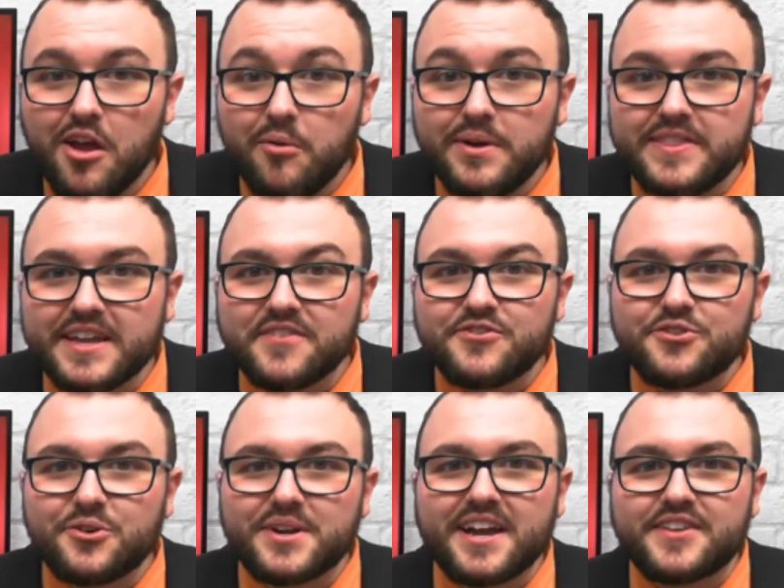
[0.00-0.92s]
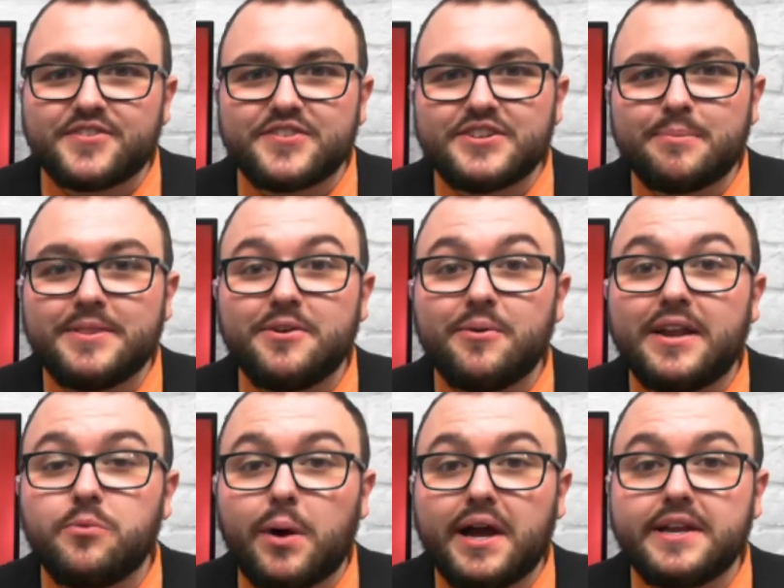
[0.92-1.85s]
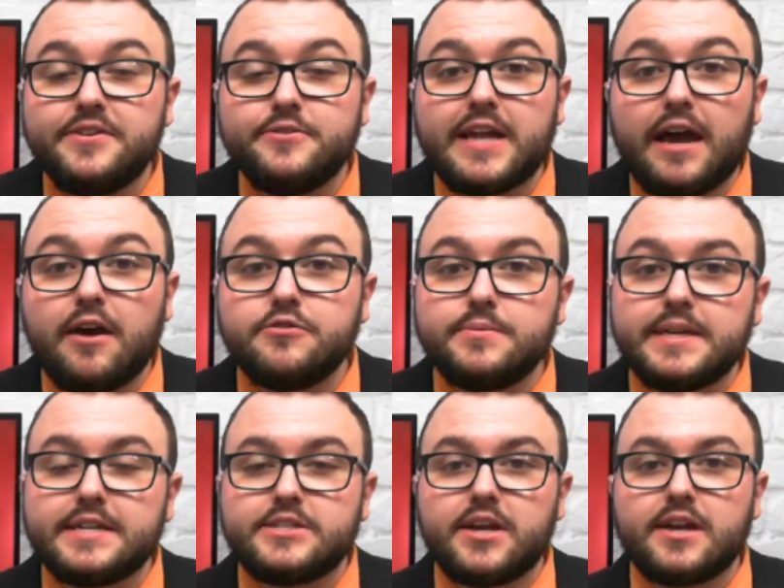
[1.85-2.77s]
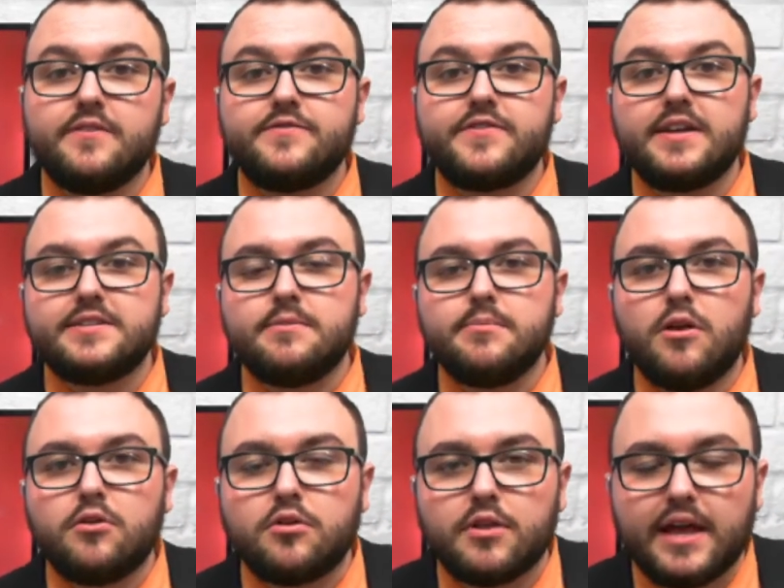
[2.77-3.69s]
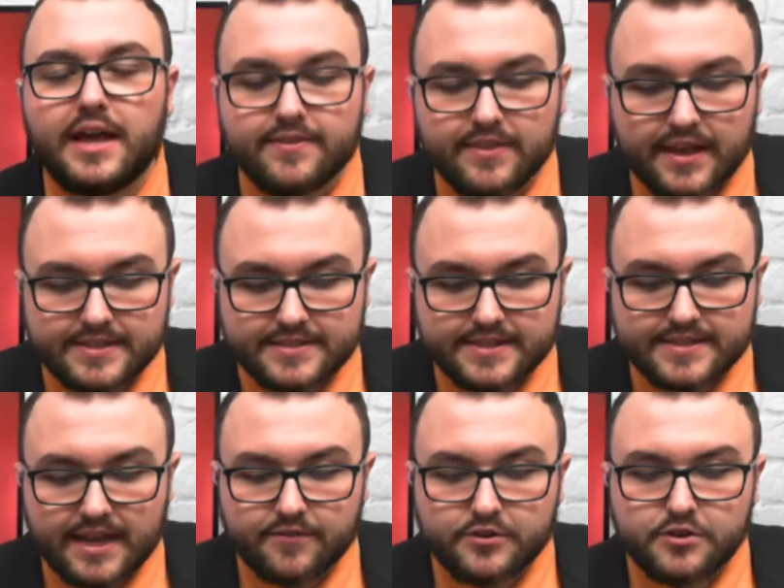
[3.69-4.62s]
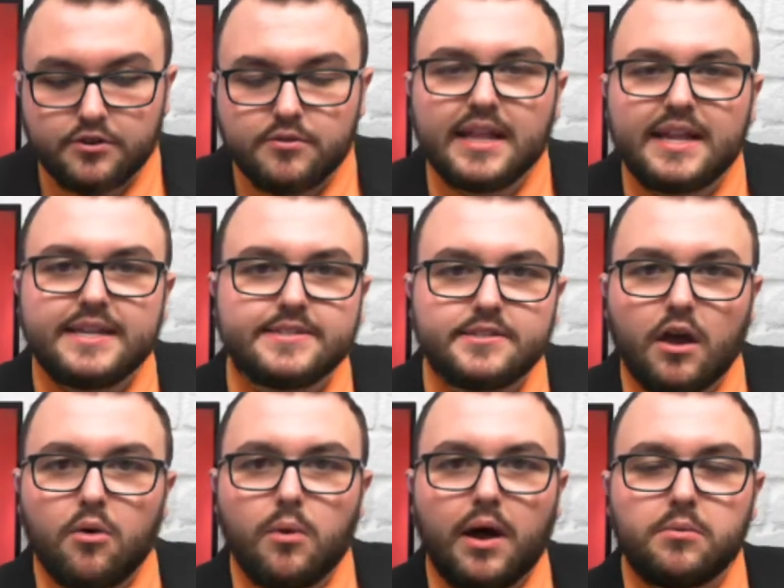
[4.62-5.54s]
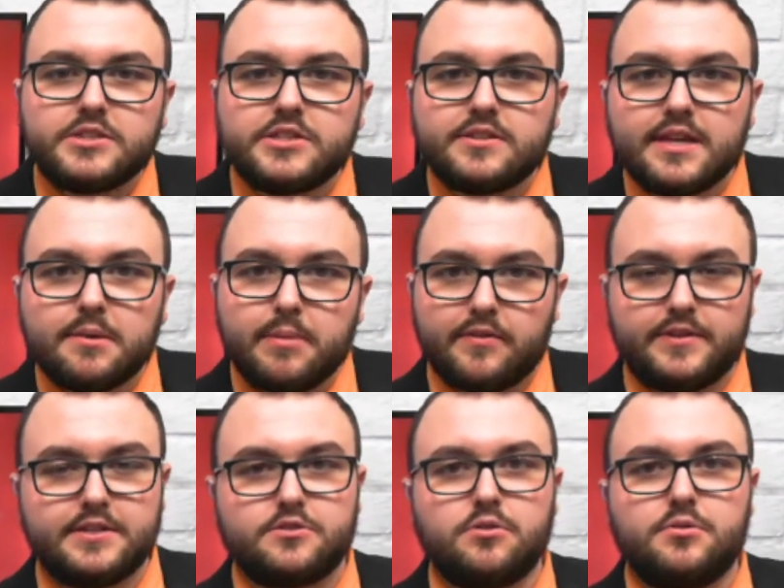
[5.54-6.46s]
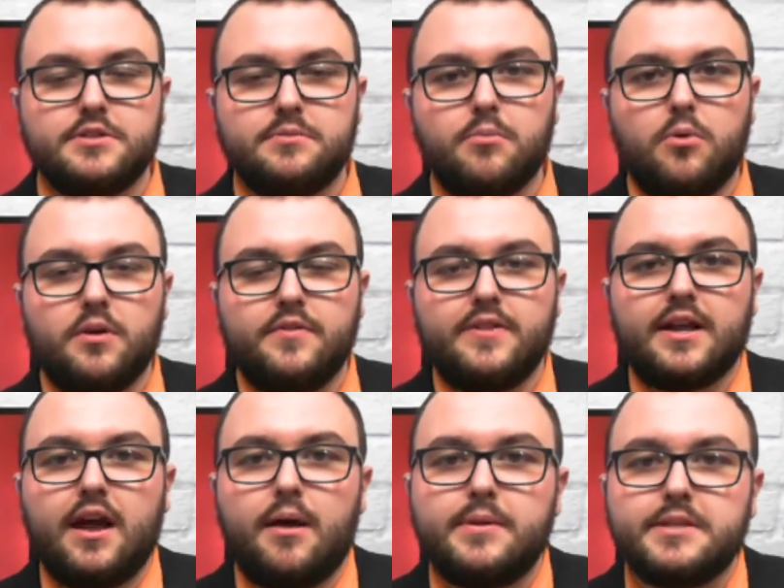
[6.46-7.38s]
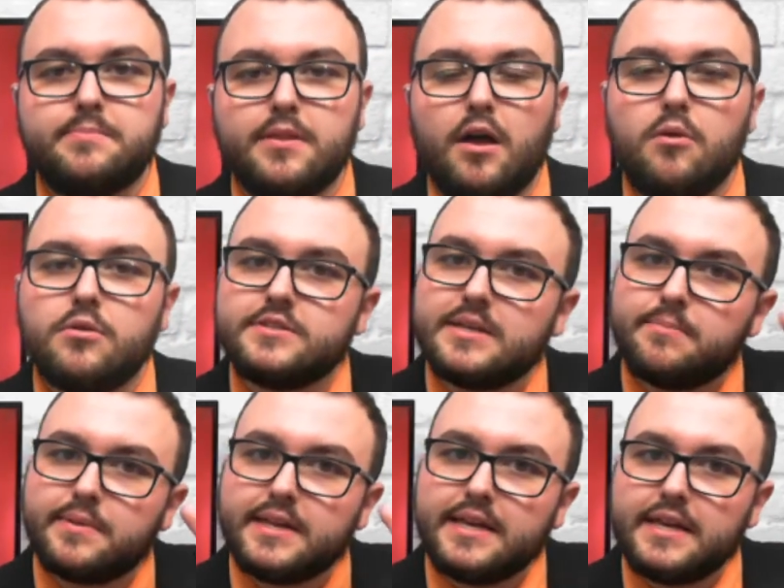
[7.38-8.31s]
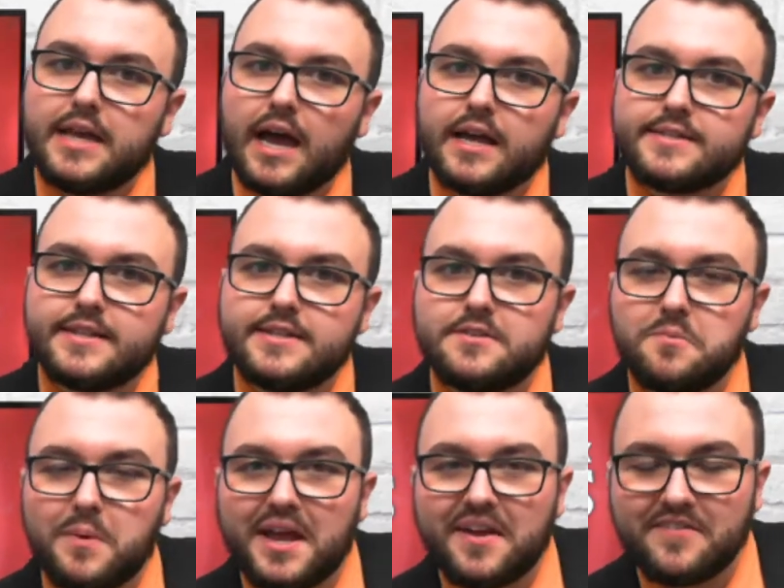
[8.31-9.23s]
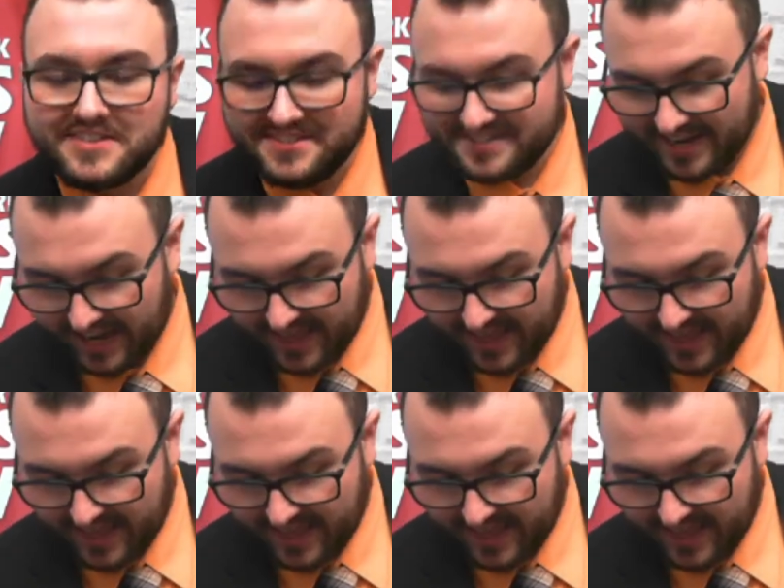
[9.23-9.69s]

We thank you for joining us for WNY News Now as we get a check of some local headlines this afternoon. Let us know what you think about these stories and more in the comments below, or simply send us a wave and say